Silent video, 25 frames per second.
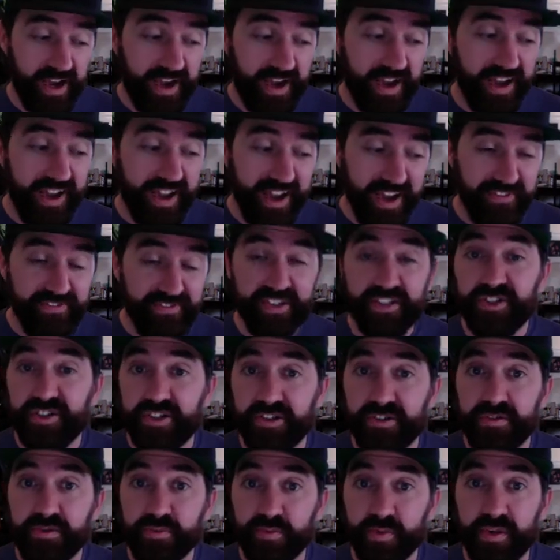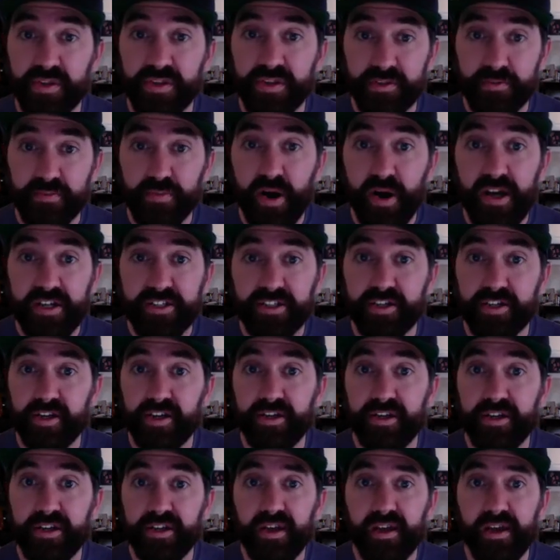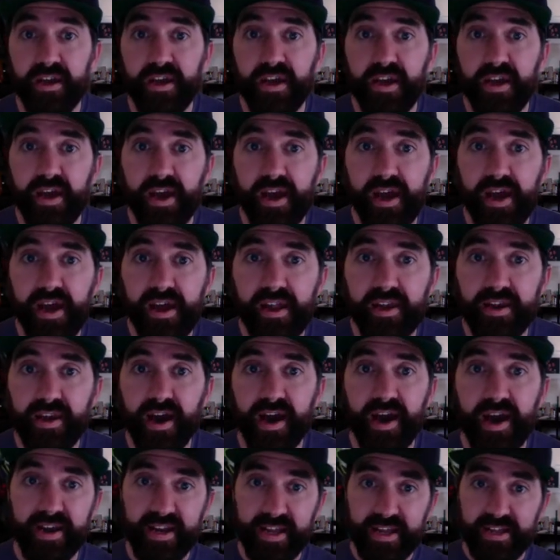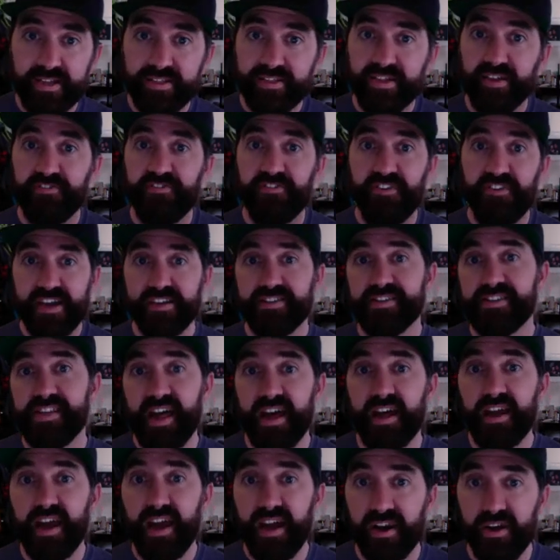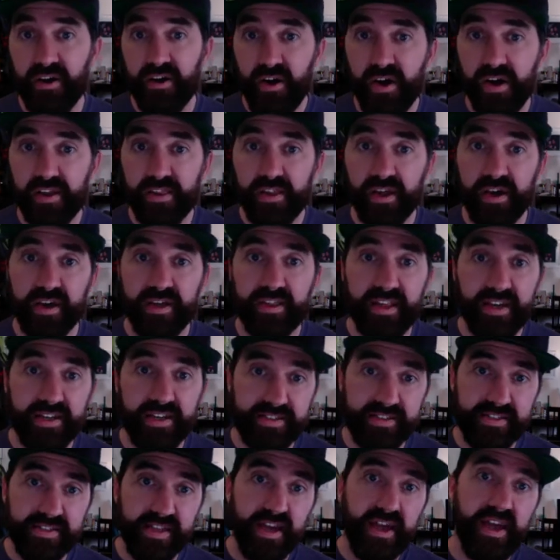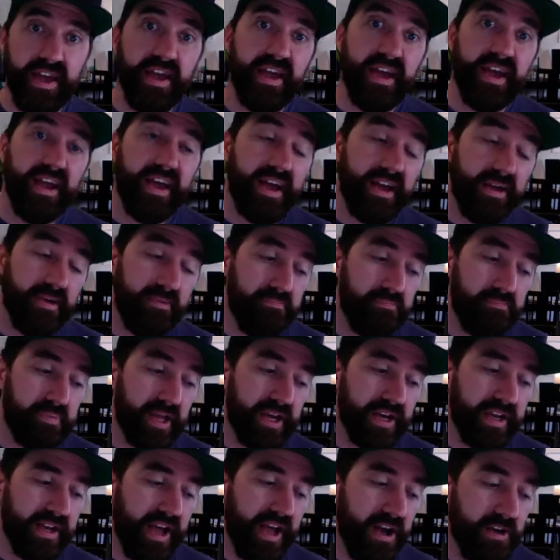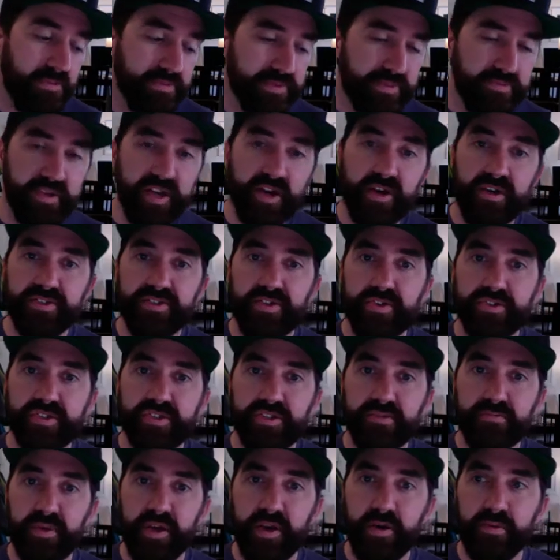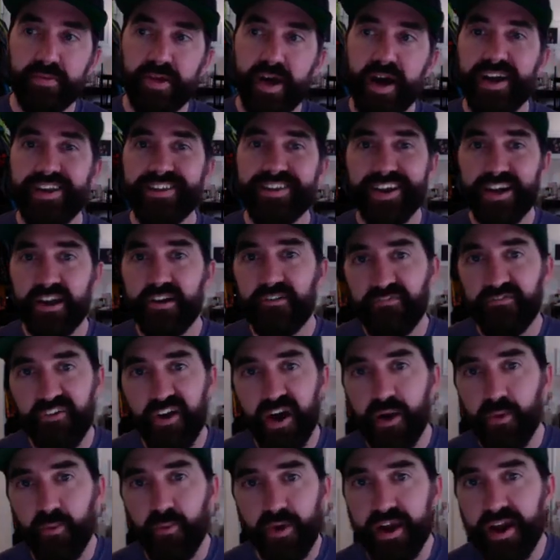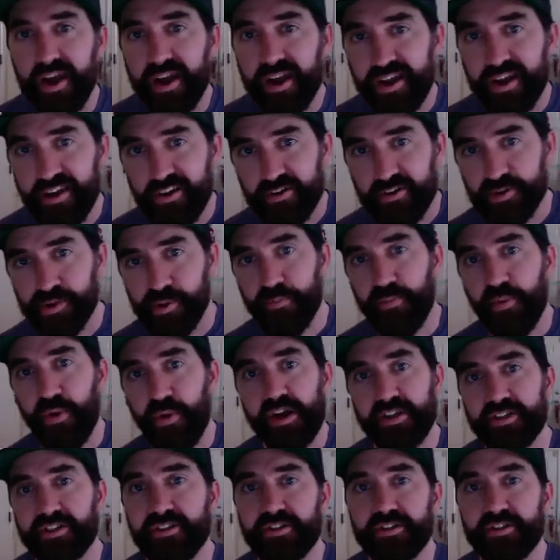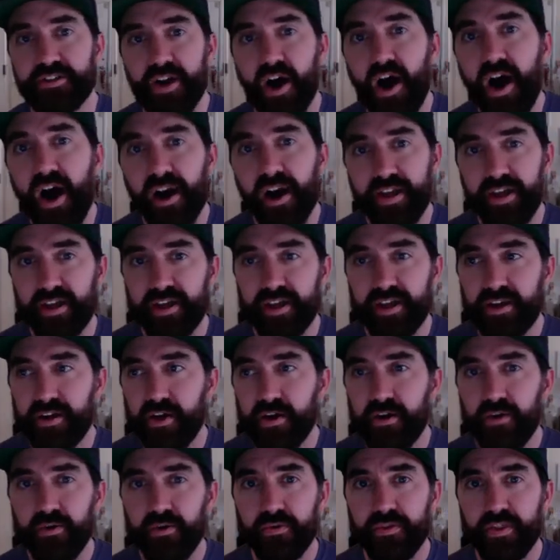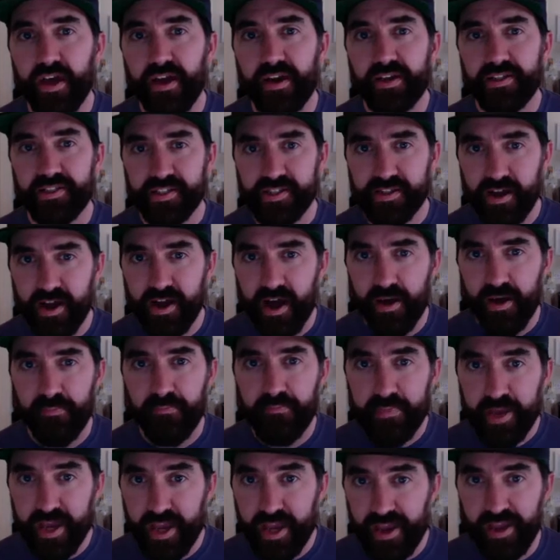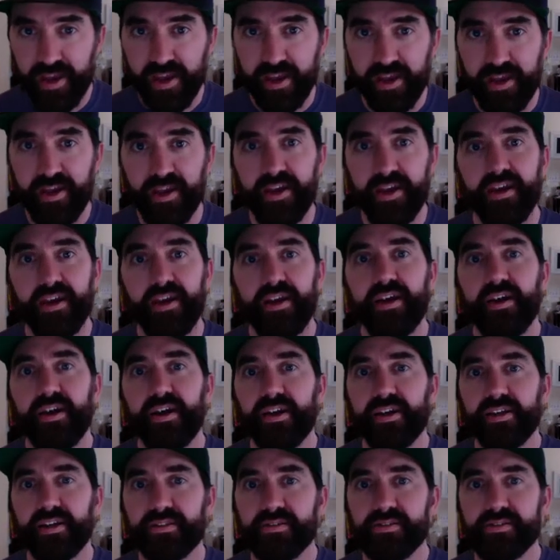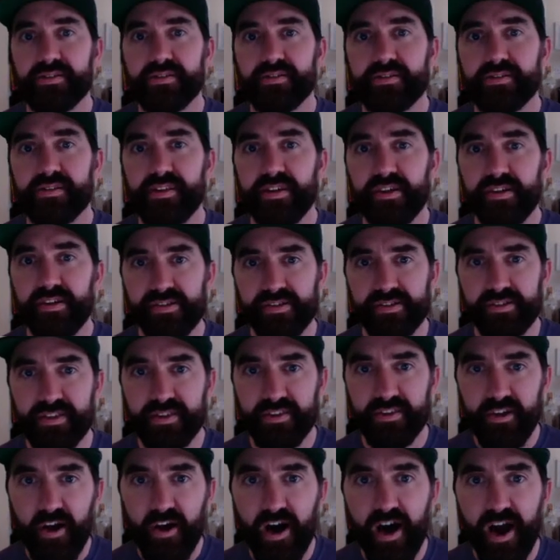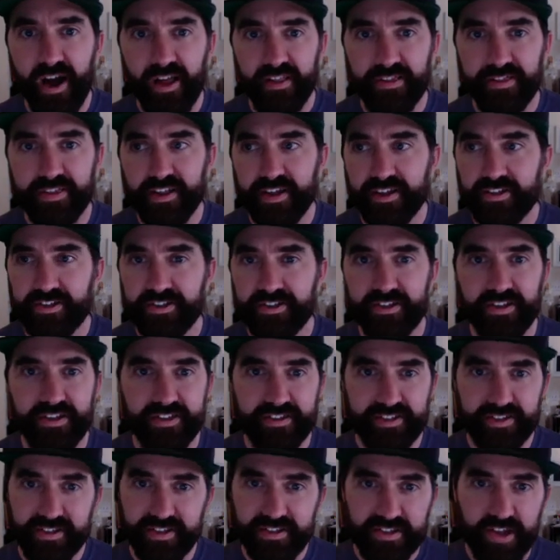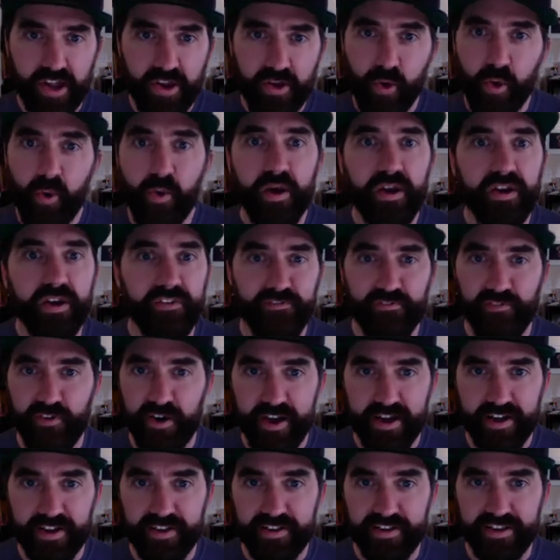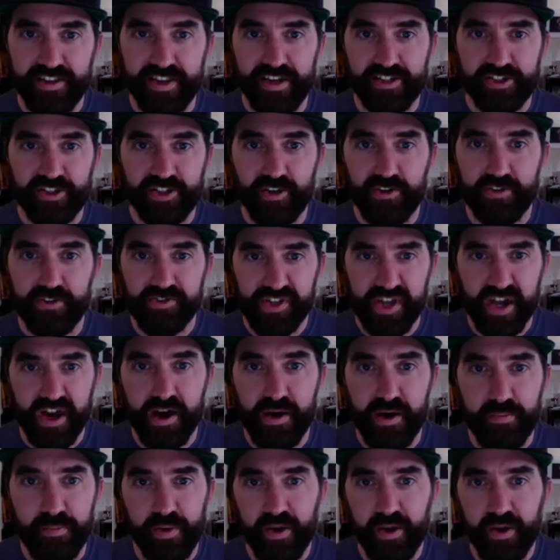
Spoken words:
have issues with depression, and I need to face that head on. Like, but it helps me also to be able to identify when I hear depression talking, and know that it's not me. It's this thought, that it's this annoying friend that shows up.